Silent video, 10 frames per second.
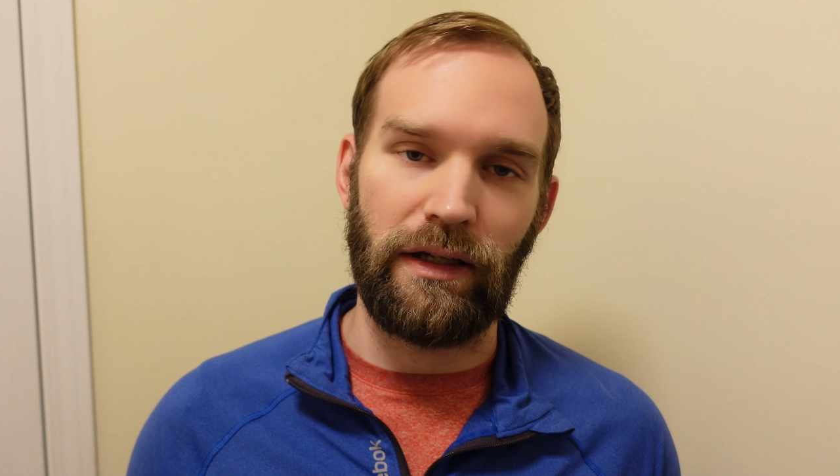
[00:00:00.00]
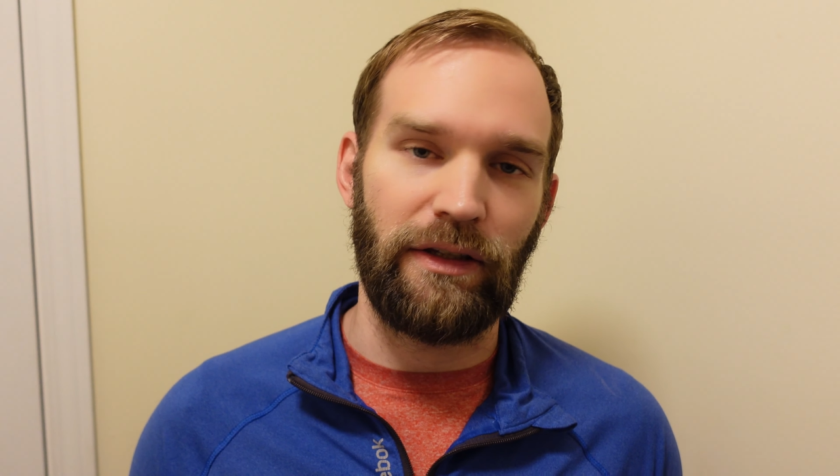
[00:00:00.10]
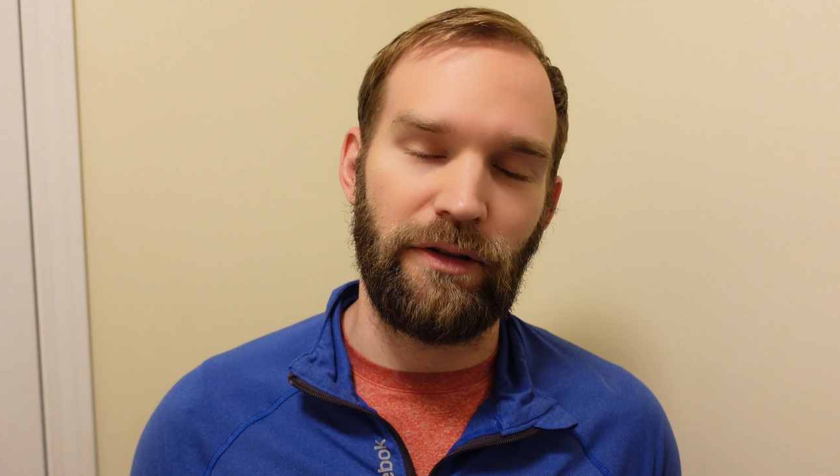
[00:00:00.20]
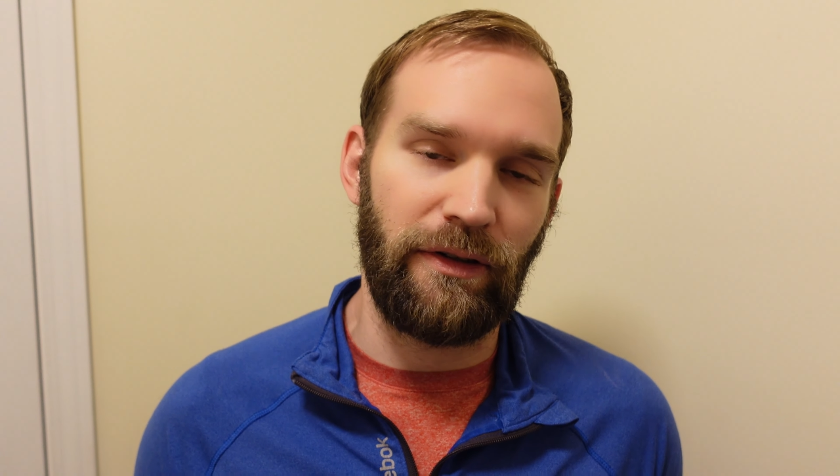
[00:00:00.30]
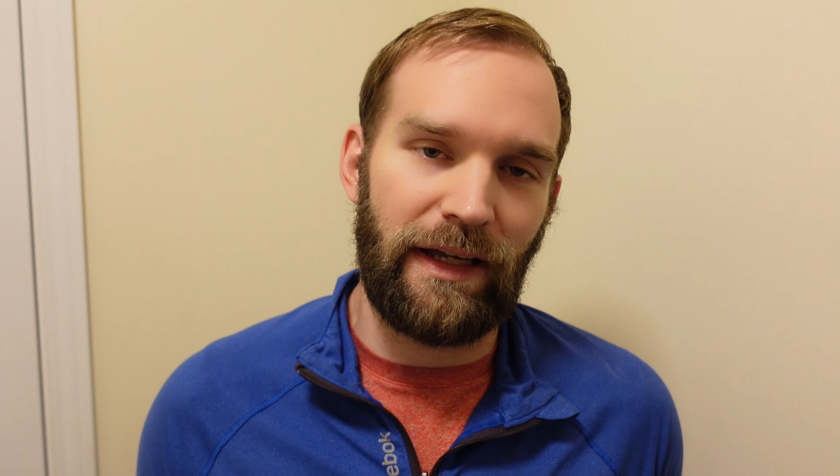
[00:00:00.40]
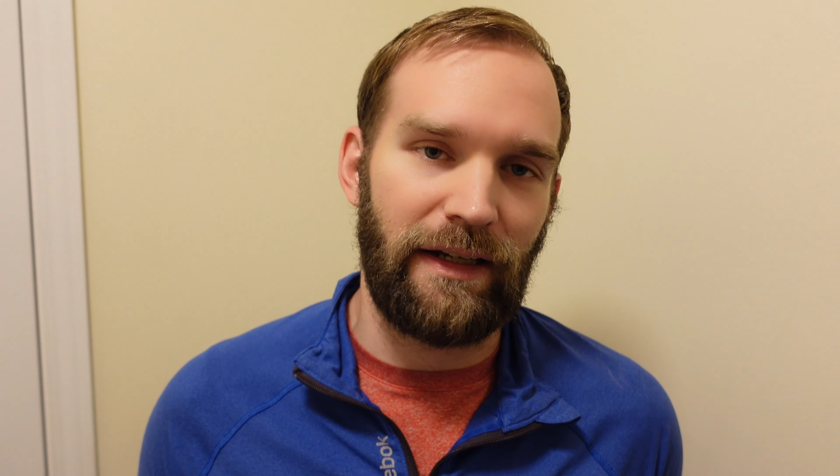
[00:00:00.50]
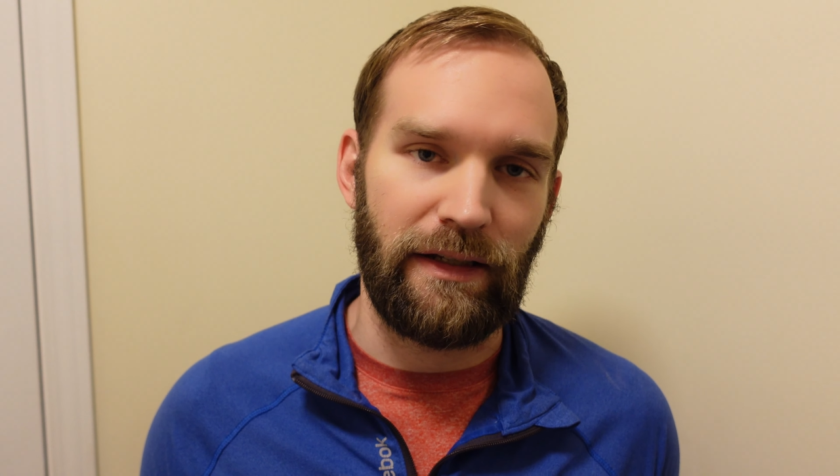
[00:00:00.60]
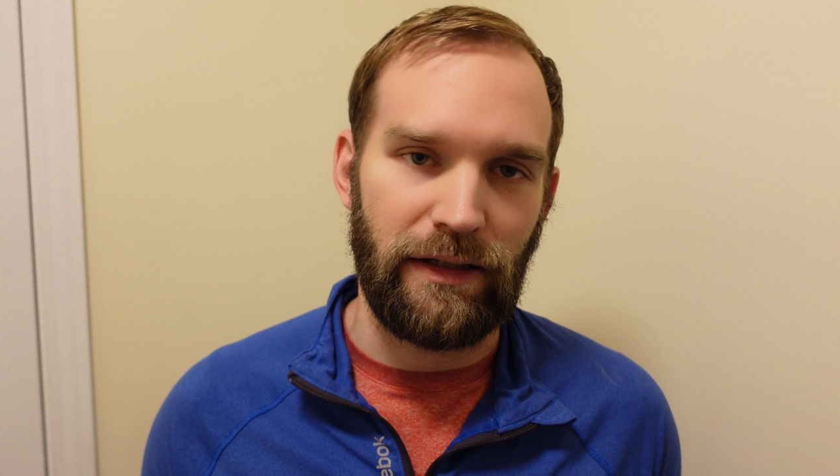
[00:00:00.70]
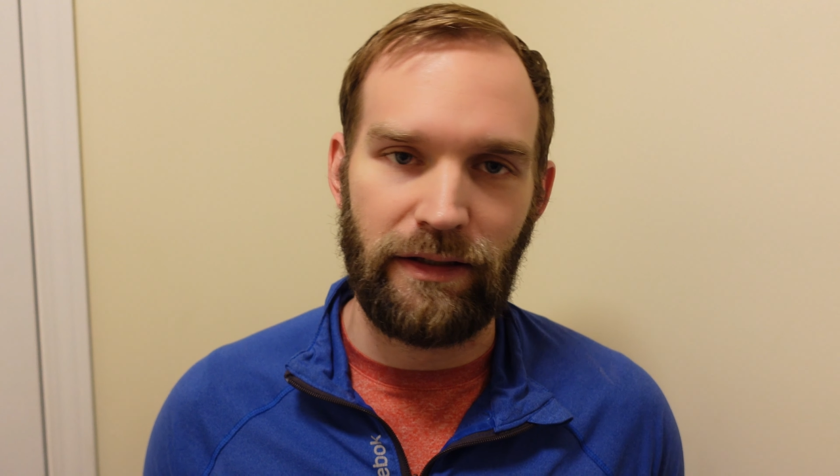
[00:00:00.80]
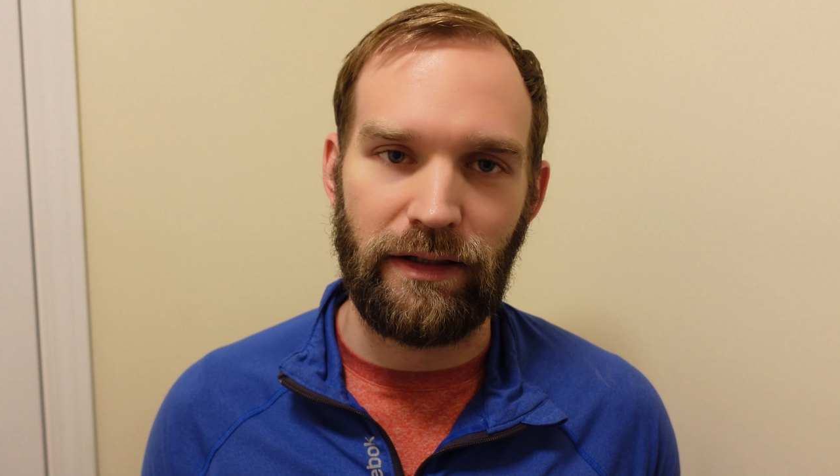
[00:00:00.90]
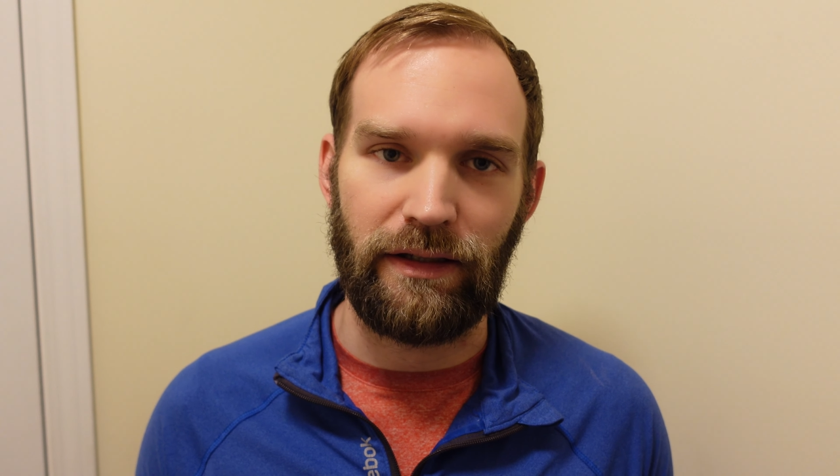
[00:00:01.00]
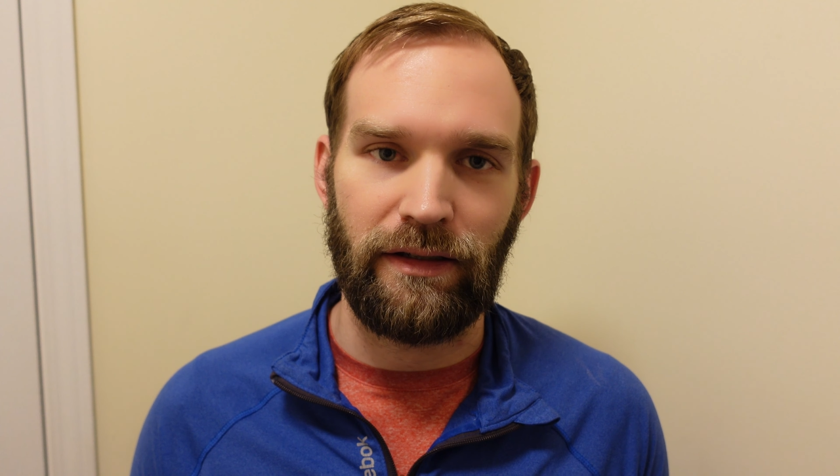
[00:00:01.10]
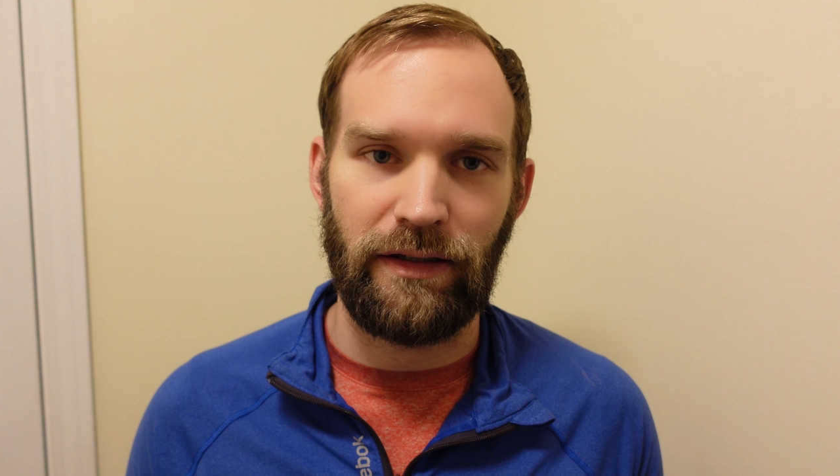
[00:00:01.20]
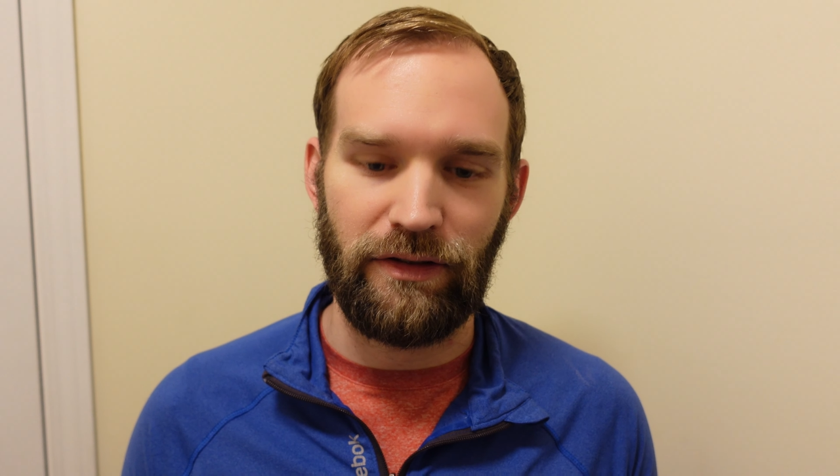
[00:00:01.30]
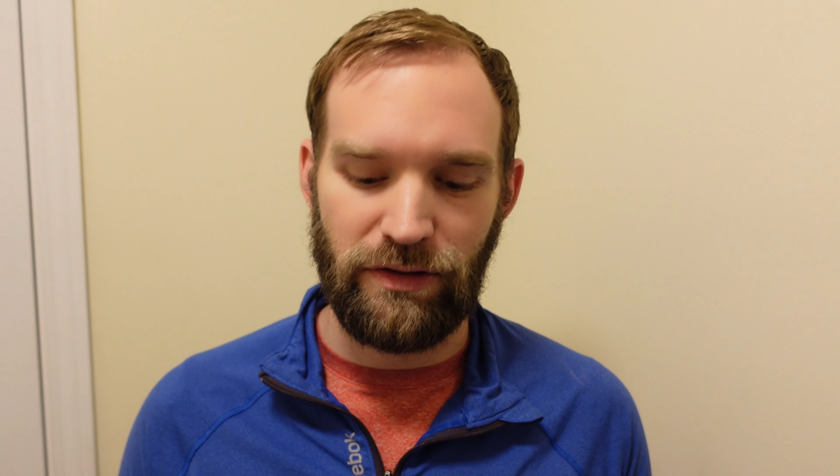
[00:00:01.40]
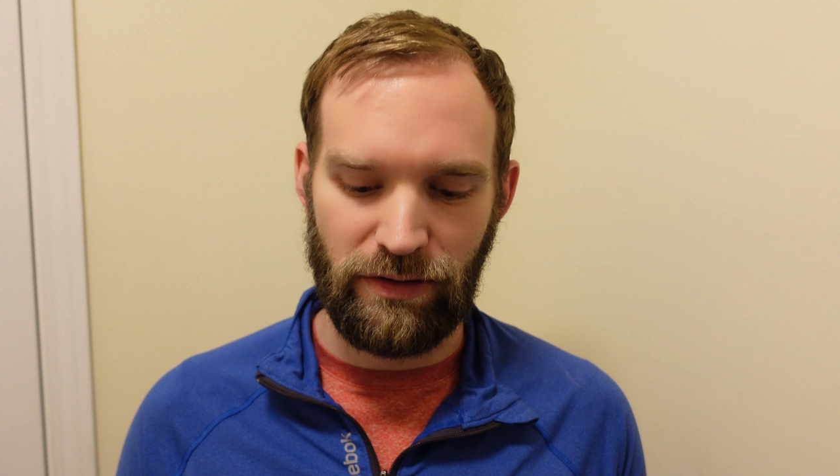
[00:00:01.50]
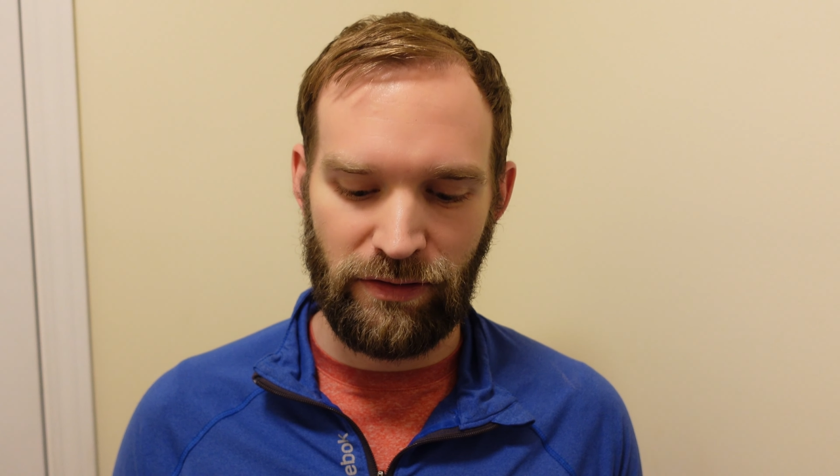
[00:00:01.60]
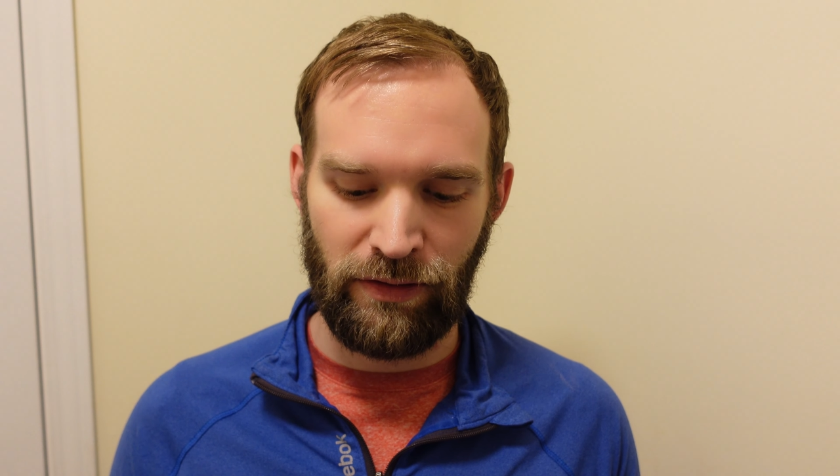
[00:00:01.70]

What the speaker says: You don't gain anything. It's just